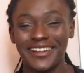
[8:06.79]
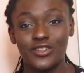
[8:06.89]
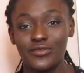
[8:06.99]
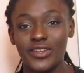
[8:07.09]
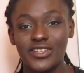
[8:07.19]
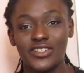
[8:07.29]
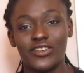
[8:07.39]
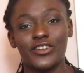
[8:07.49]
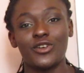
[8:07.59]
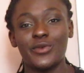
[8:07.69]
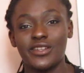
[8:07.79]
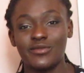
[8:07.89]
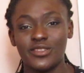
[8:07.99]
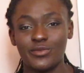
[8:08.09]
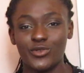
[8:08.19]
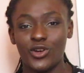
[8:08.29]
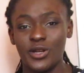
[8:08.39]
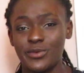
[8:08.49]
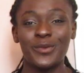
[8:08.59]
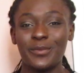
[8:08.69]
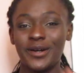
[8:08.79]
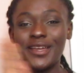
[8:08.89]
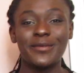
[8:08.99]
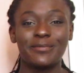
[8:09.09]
Don't forget to like, comment and subscribe. Bye.